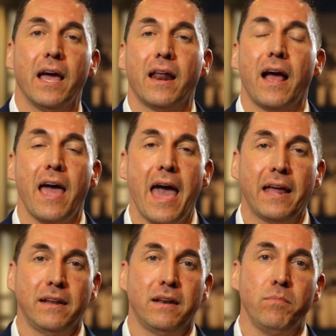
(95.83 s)
And I
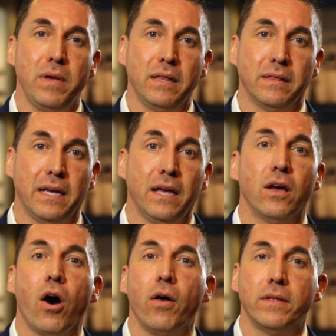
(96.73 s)
added
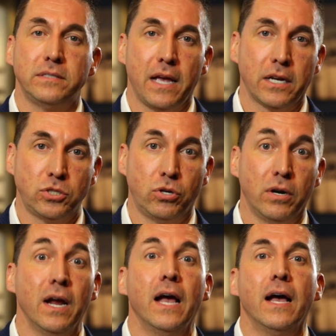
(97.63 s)
immediately all this extra